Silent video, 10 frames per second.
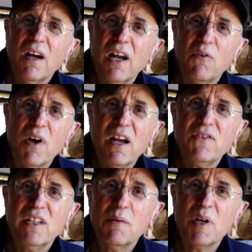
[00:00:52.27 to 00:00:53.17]
I
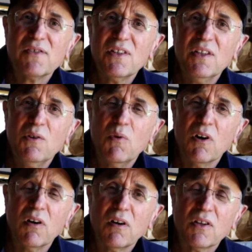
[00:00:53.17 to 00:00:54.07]
arrived at MIT,
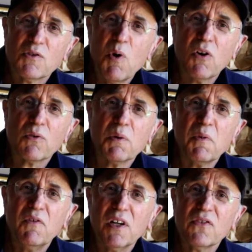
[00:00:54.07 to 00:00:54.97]
where a small group
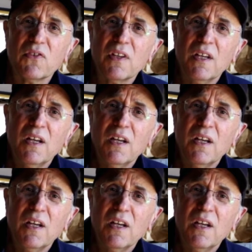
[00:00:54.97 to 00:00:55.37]
of us